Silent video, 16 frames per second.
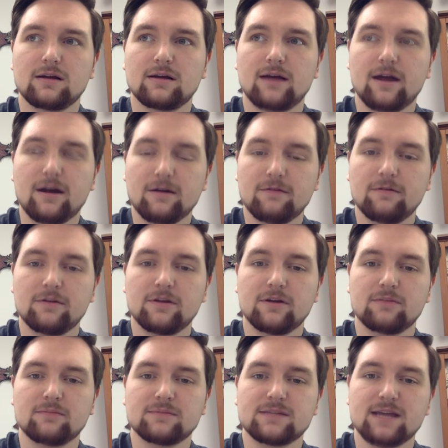care for
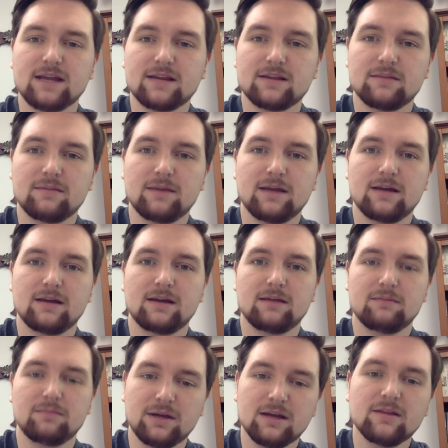them, take them in
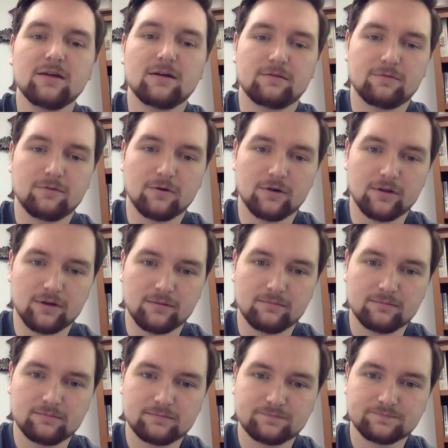and be there for them